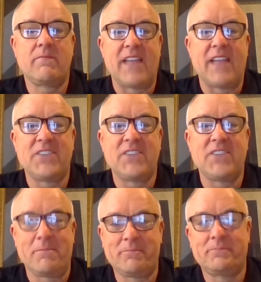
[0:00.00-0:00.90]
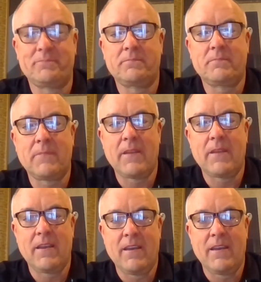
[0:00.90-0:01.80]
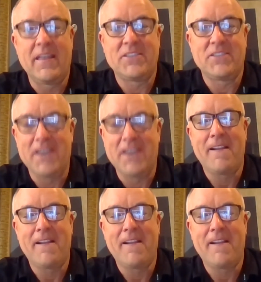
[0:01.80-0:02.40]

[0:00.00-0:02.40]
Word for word: that's it. Out. That's it.